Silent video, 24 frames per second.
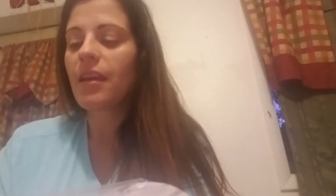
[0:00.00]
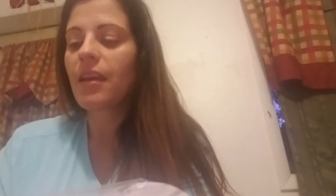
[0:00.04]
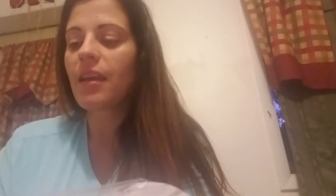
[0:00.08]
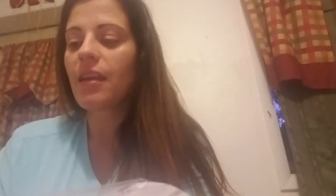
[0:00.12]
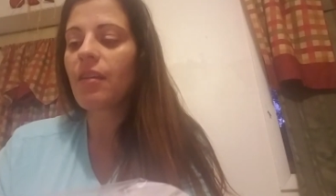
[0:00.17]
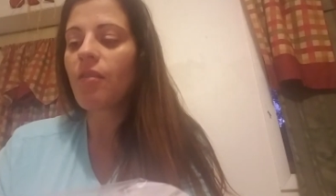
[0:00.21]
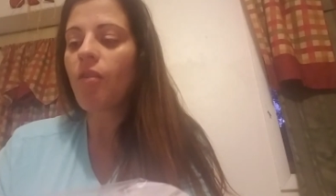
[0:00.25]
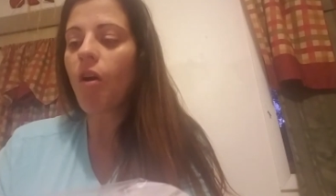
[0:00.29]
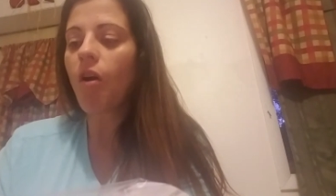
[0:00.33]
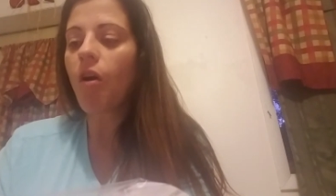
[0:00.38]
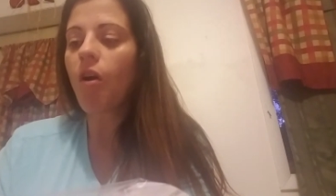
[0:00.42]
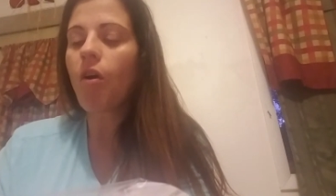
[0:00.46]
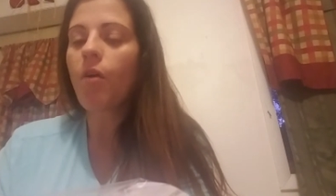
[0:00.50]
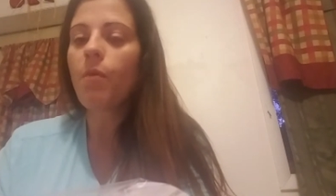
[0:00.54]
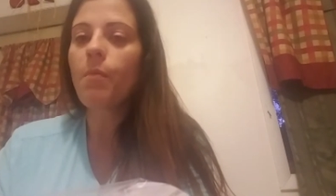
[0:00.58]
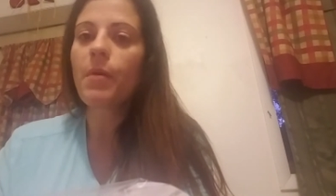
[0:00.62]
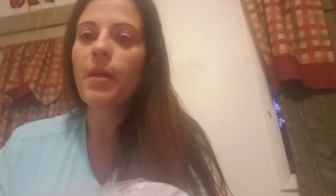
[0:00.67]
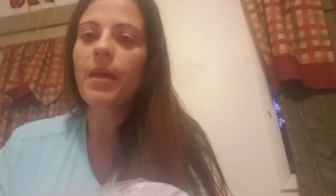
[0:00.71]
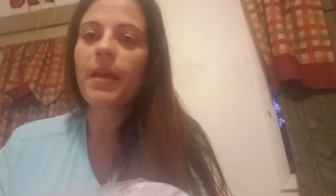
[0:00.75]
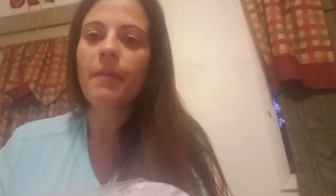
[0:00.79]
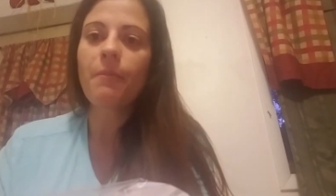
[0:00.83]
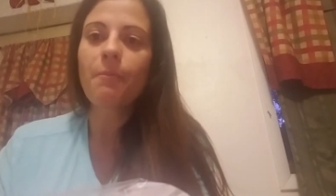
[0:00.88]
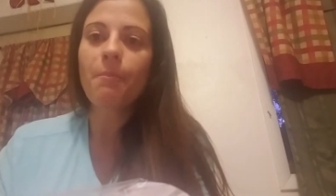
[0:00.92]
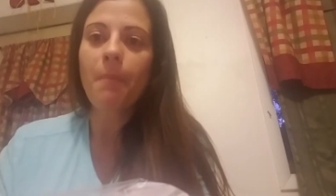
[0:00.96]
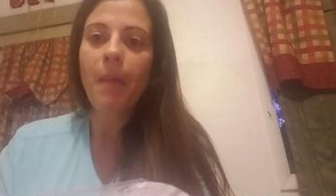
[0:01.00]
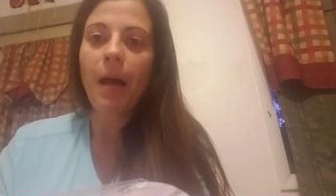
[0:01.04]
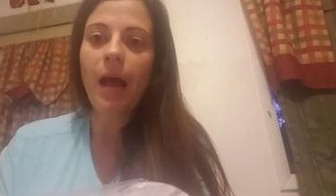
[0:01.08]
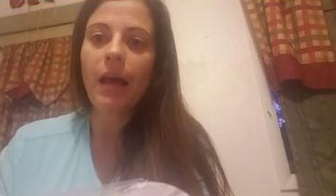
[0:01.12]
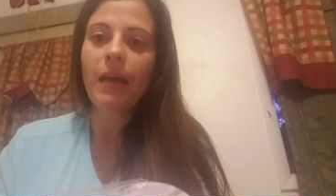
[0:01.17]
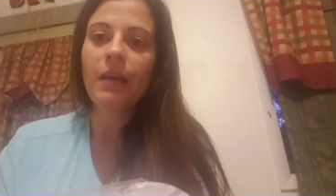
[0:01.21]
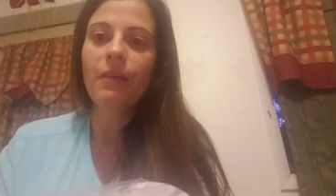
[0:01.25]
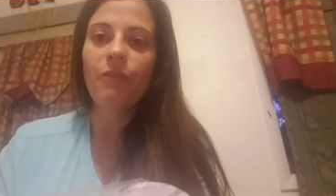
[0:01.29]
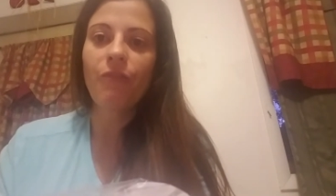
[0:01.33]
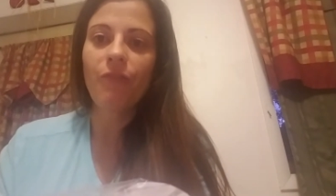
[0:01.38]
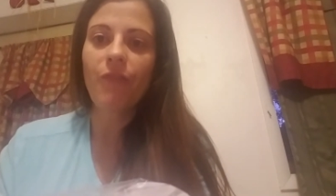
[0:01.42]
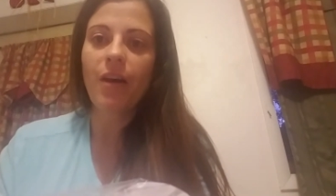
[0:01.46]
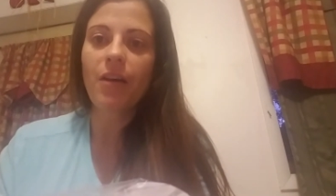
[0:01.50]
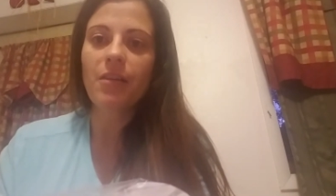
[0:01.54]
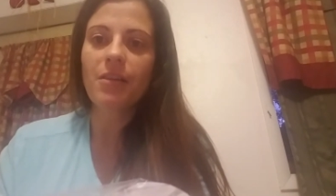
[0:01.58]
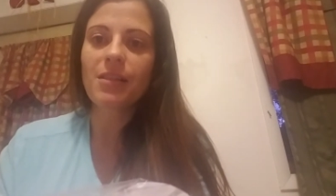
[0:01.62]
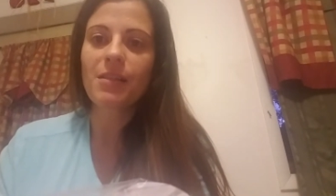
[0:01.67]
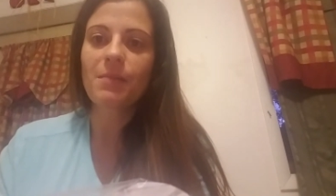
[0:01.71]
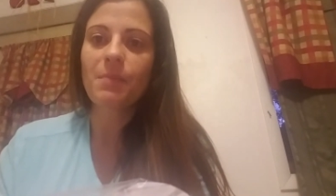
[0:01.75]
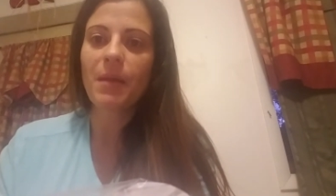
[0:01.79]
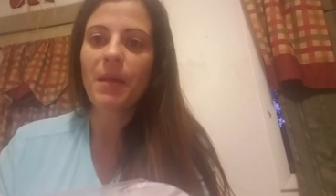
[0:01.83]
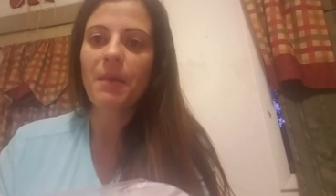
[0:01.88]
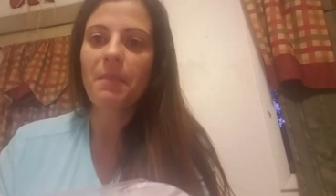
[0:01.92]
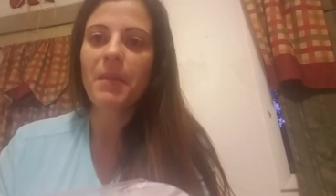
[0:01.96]
it mind
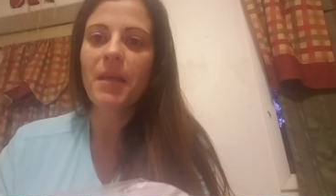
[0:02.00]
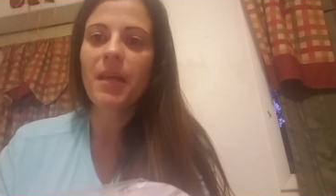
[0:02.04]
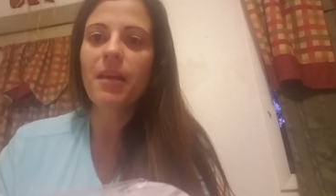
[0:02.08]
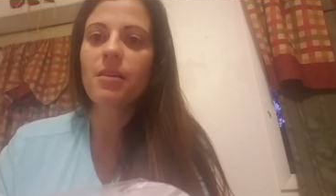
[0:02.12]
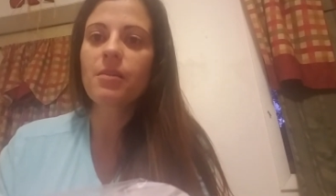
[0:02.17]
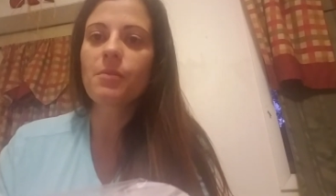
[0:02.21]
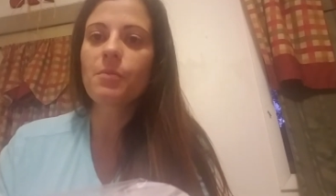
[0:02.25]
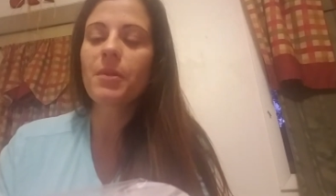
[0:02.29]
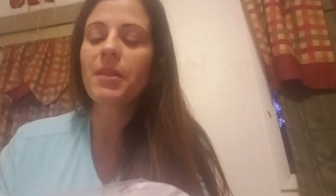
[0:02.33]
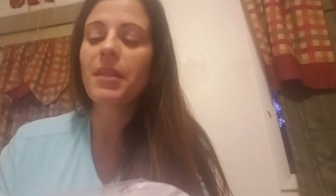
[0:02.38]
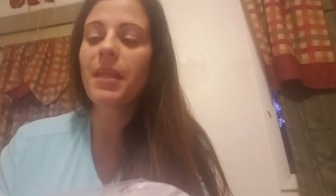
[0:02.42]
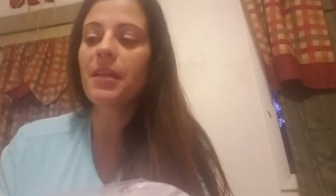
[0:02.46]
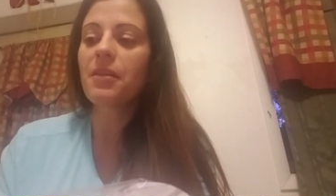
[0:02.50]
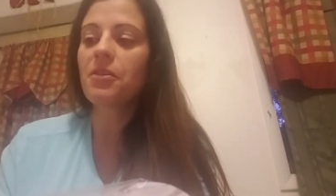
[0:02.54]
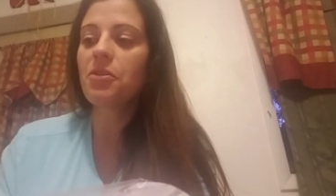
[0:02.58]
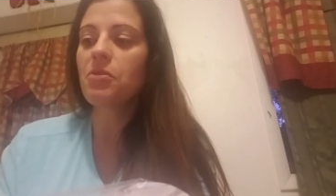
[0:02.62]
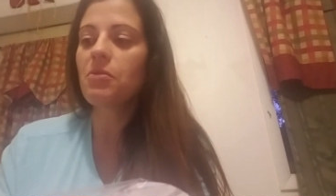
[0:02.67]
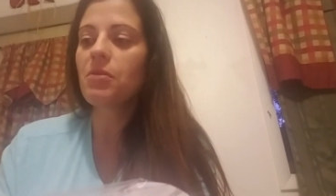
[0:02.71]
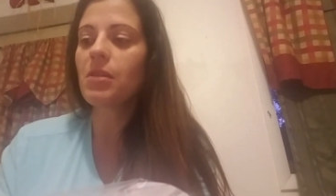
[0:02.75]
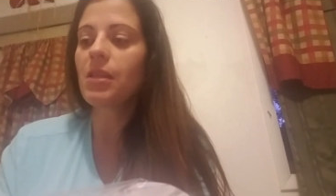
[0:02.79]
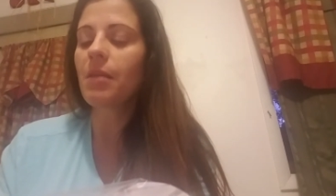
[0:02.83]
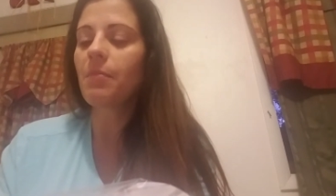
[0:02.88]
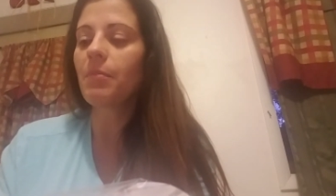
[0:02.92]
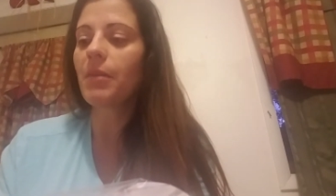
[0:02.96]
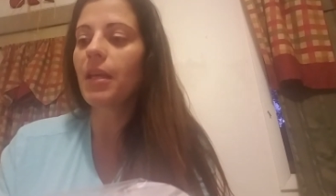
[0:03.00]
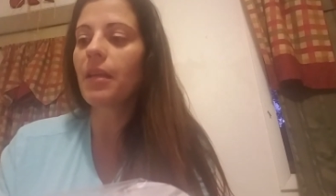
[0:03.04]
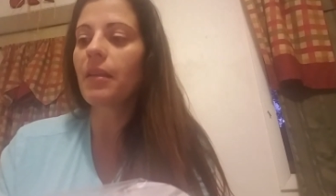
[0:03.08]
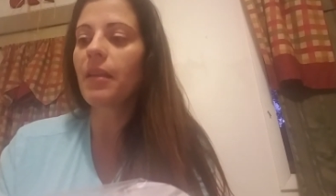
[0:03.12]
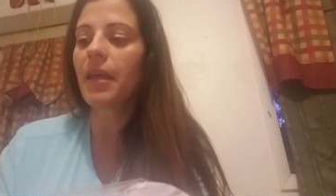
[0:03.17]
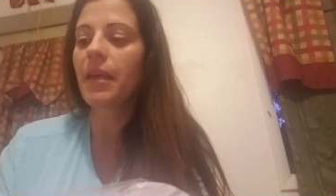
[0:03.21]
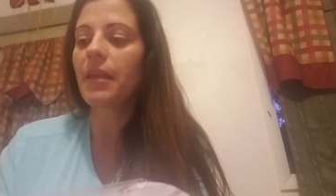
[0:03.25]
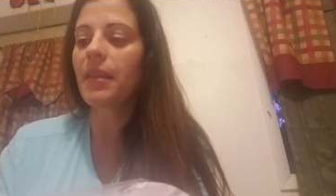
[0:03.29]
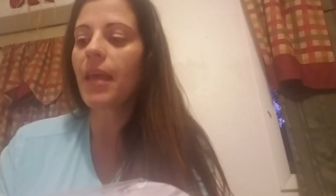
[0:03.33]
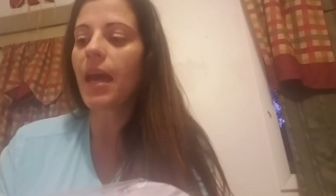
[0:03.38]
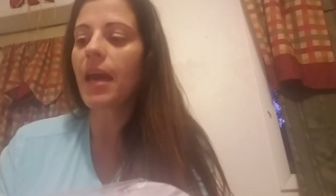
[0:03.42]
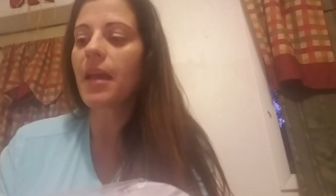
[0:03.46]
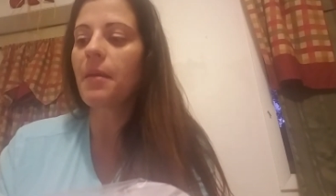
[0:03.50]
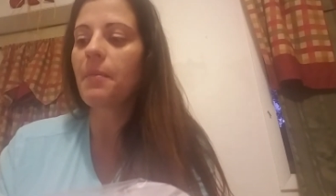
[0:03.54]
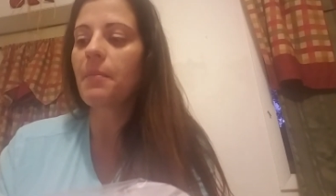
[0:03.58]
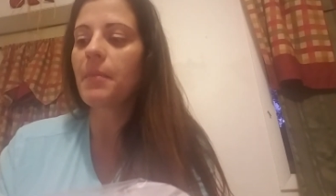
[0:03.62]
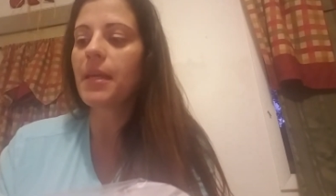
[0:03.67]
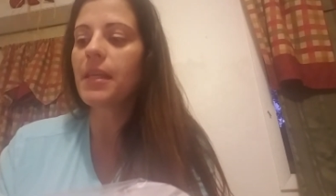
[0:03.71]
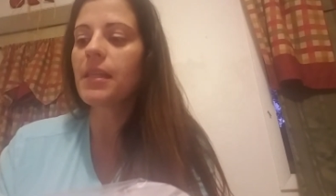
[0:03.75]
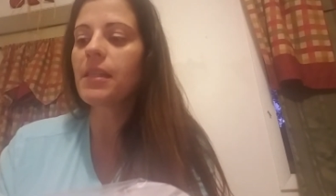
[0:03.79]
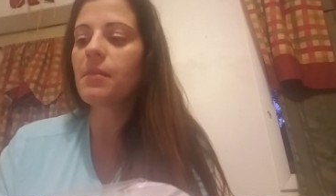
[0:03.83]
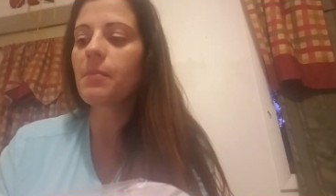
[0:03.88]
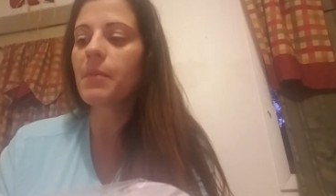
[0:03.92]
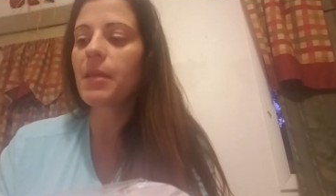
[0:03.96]
fucks me because when they do something like that, it
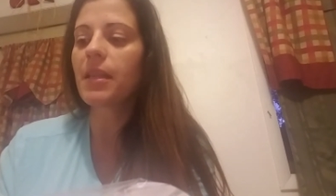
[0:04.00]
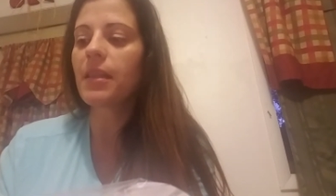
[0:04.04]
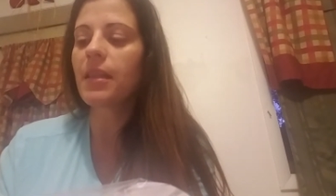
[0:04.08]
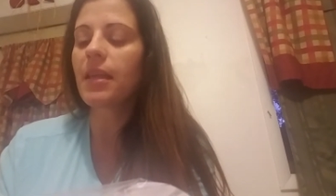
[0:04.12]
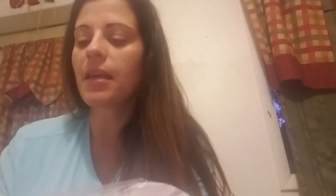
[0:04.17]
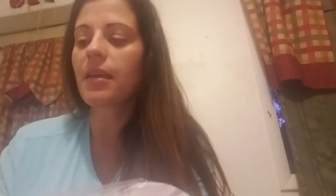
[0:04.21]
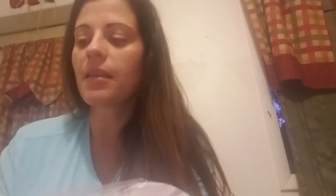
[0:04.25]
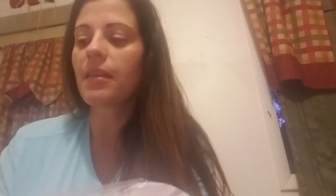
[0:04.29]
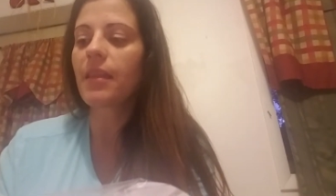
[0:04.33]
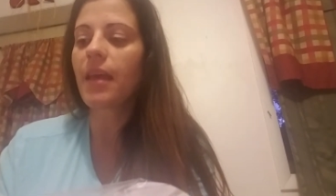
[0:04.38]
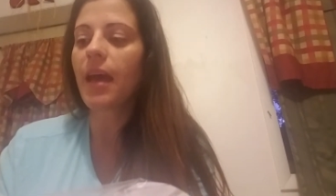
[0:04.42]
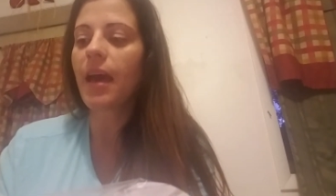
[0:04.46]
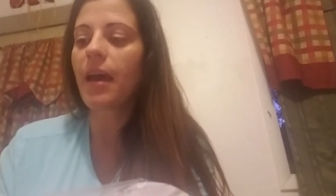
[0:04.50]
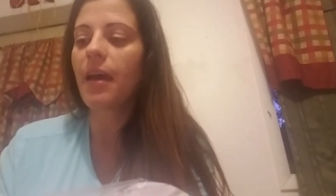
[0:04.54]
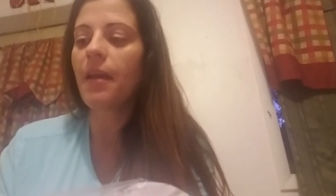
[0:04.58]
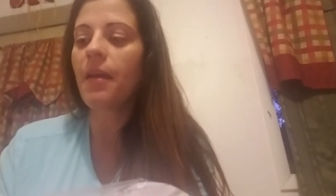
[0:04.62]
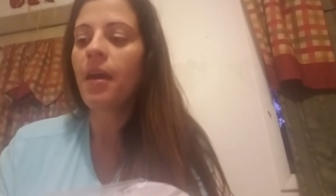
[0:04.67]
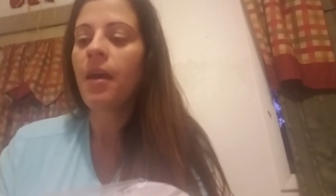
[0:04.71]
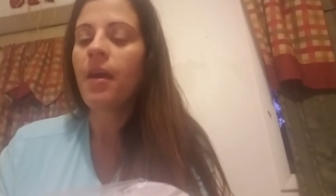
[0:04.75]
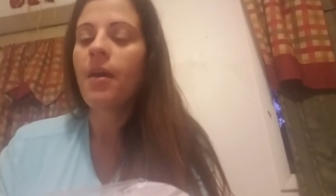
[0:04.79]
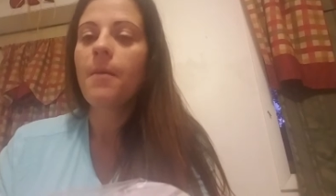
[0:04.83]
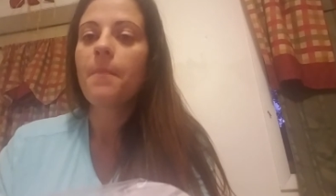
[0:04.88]
makes me think that